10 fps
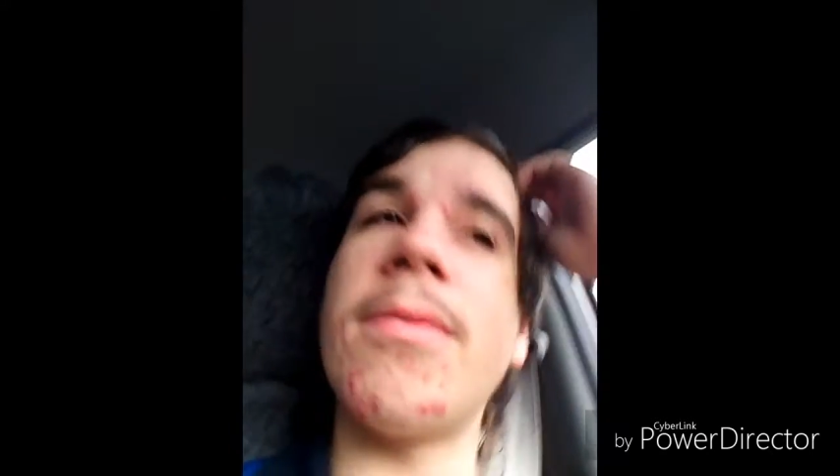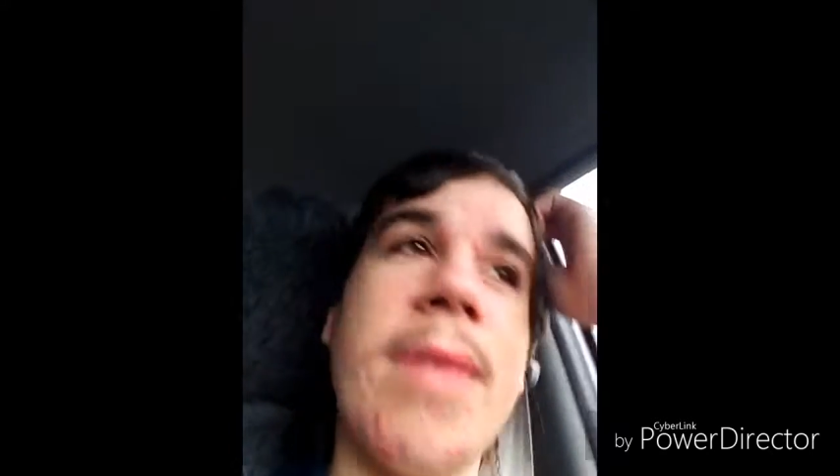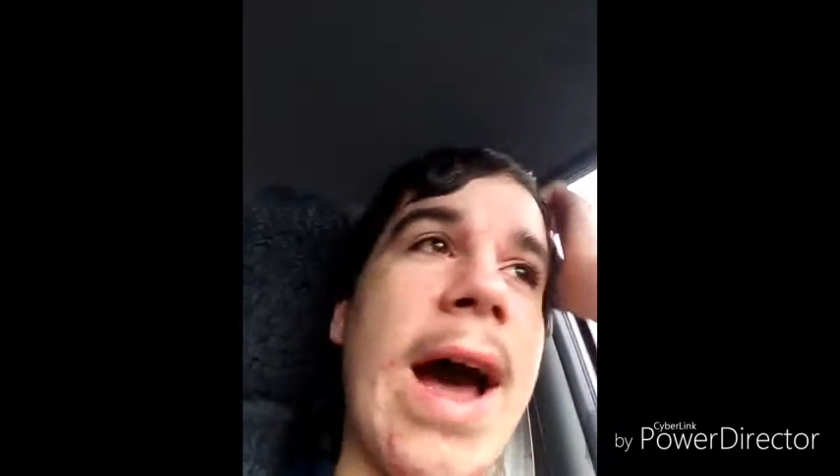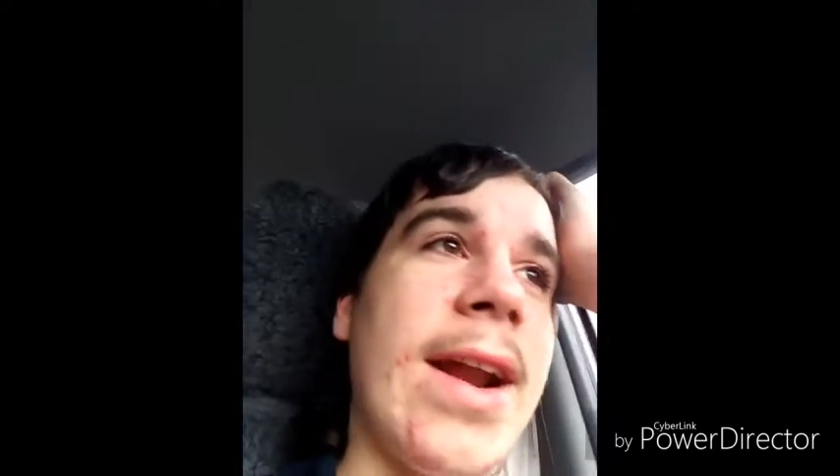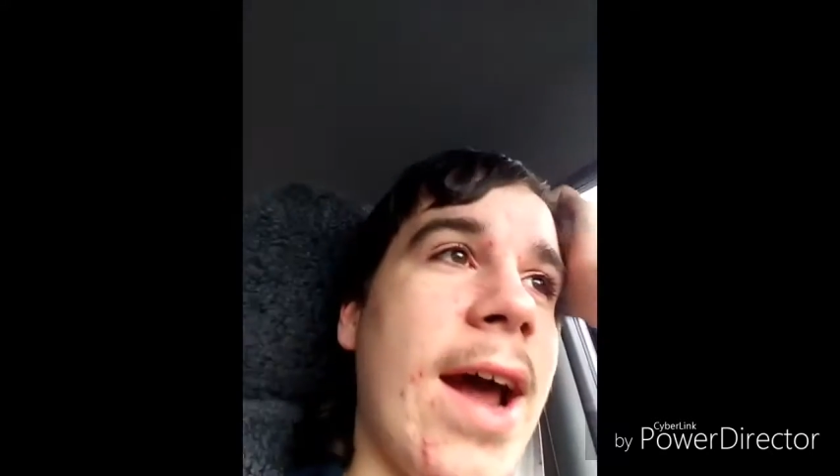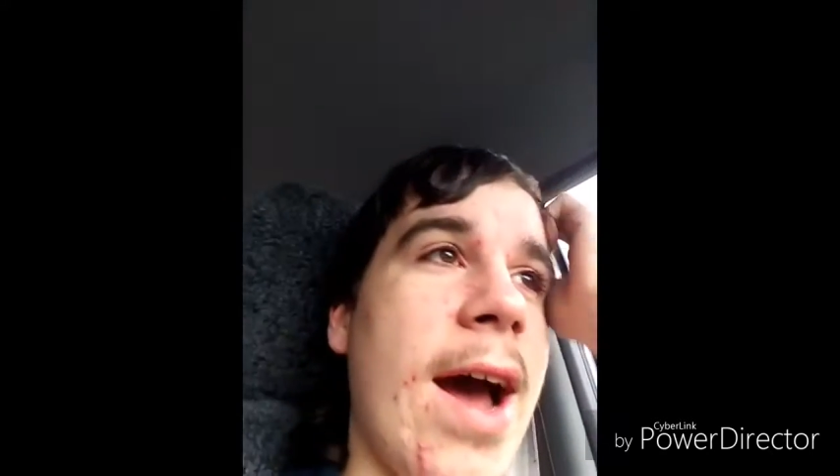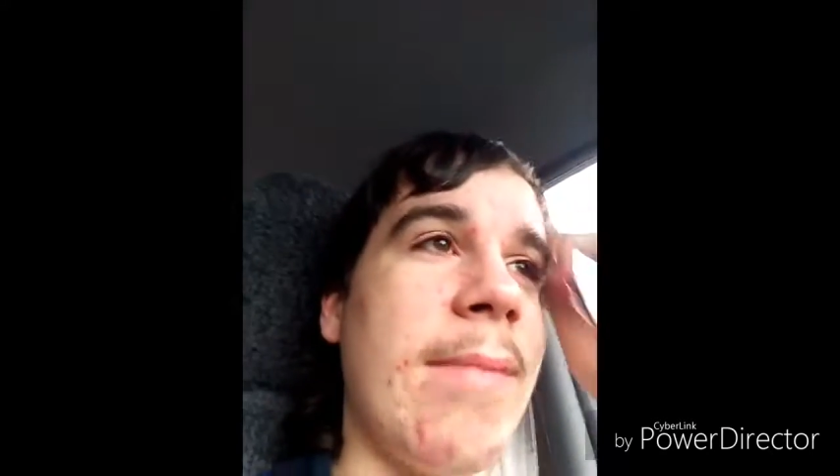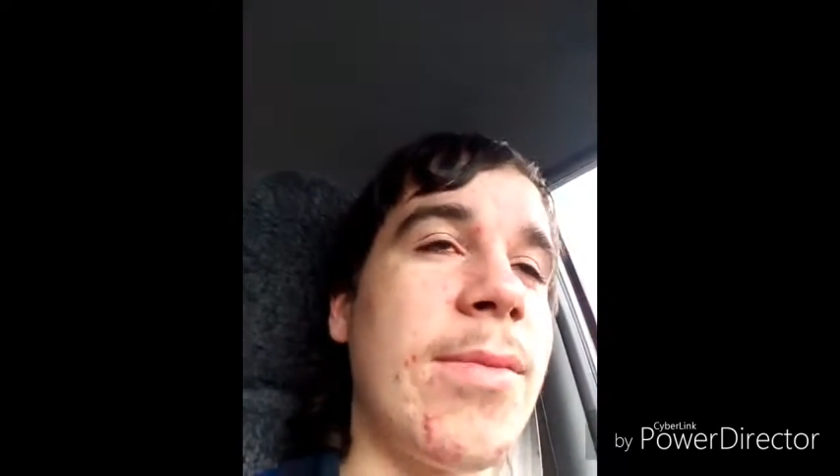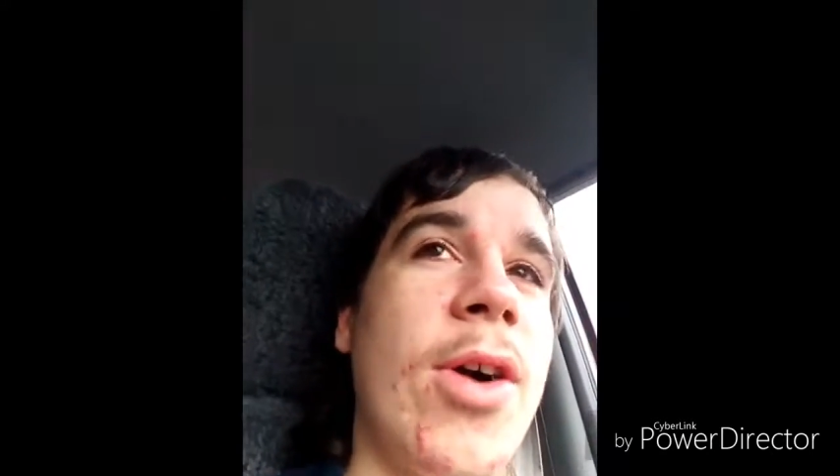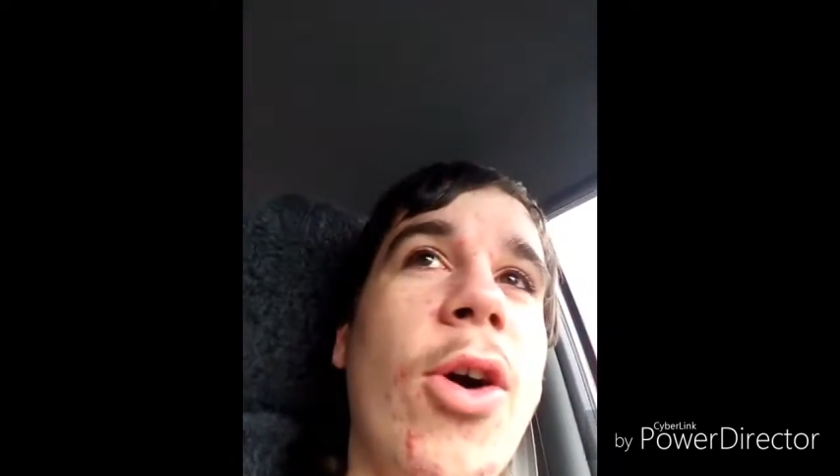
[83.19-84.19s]
but
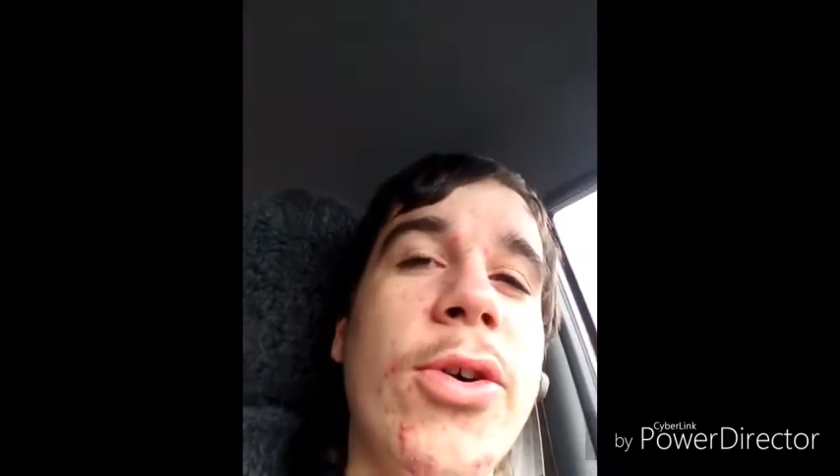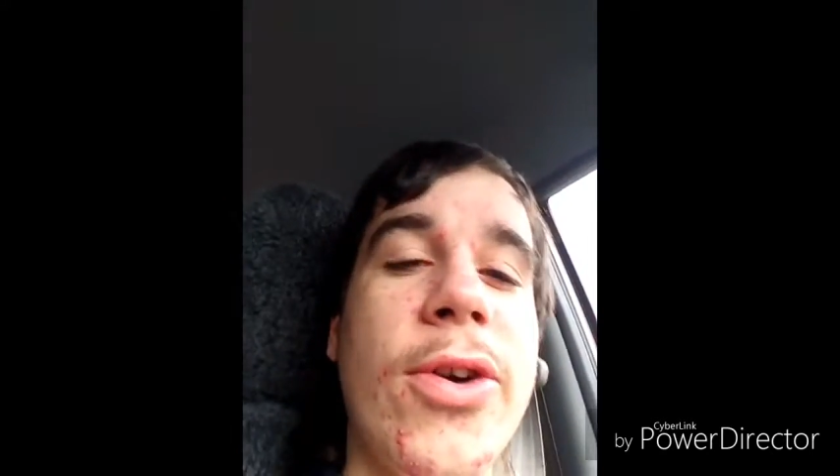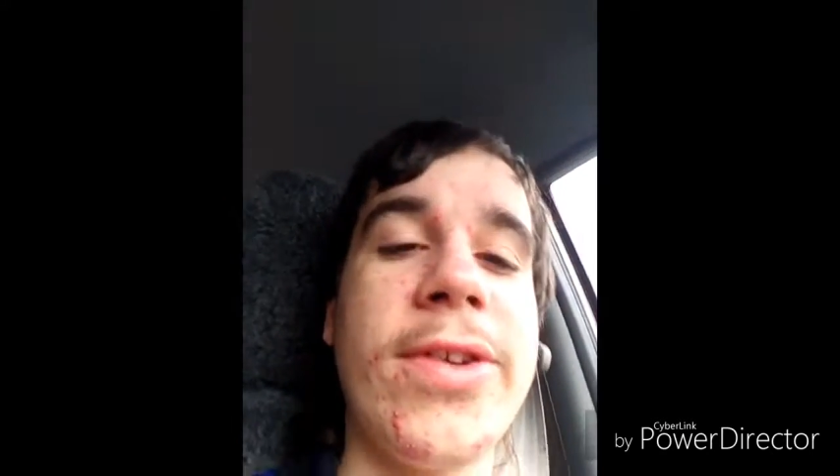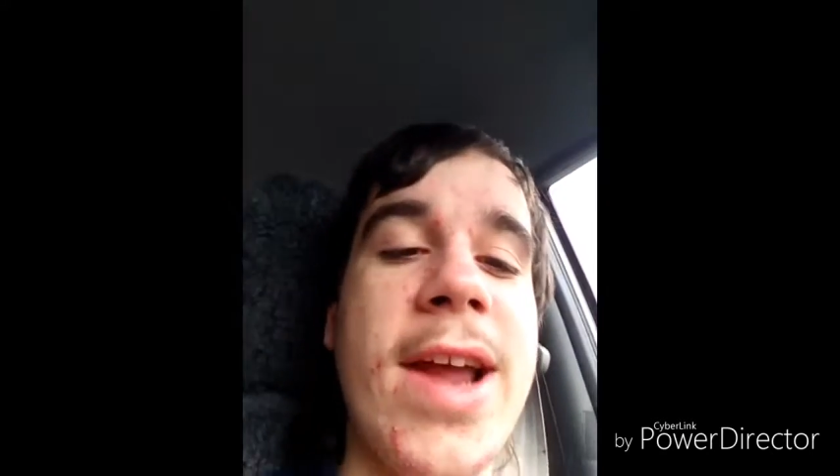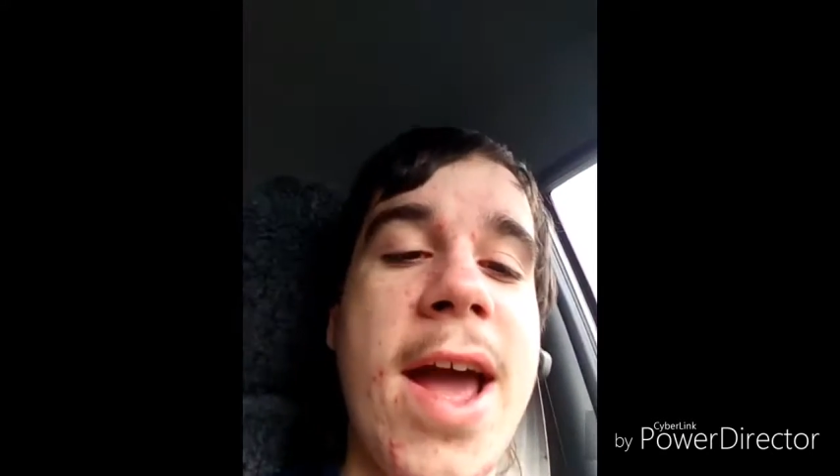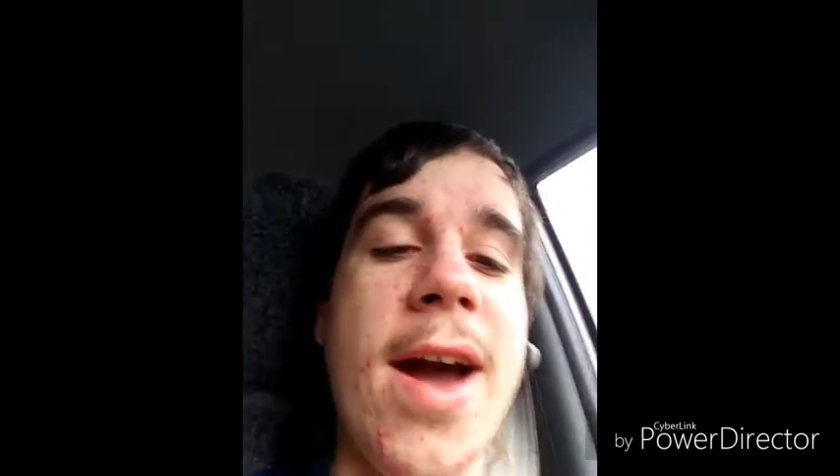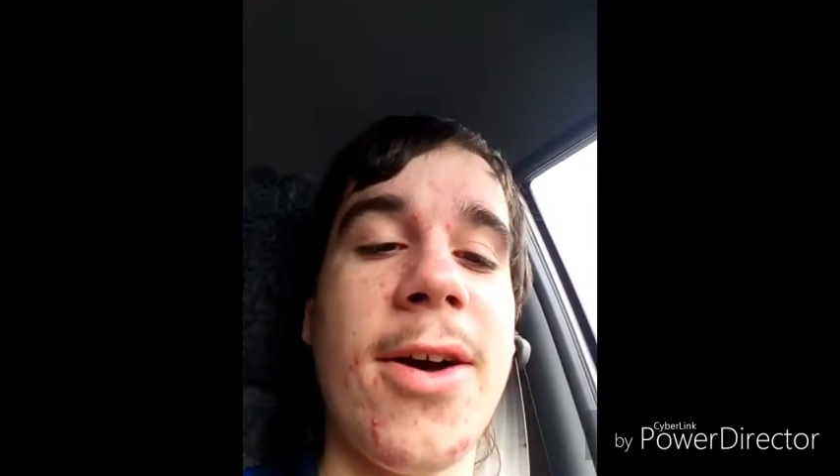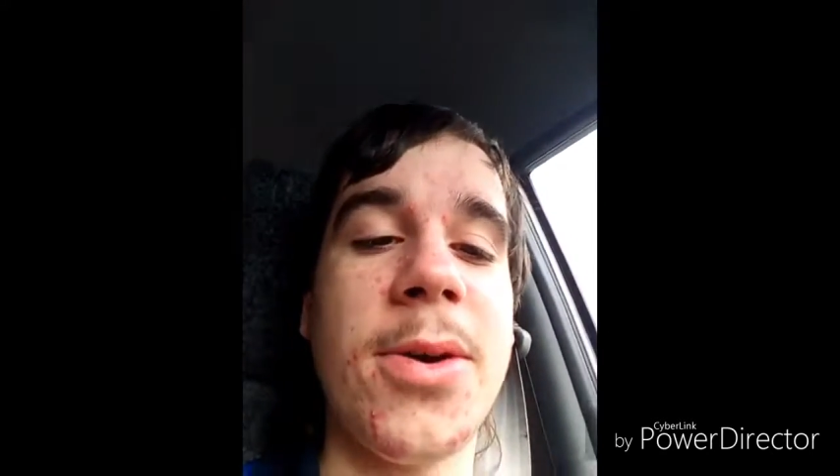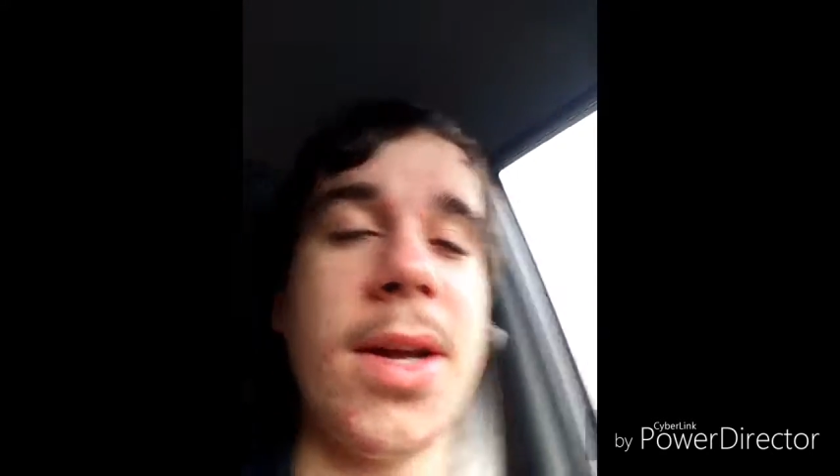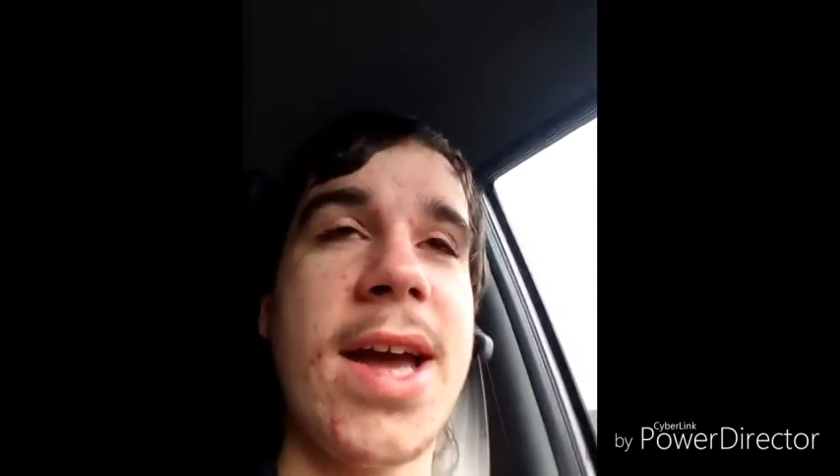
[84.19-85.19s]
um, all good now.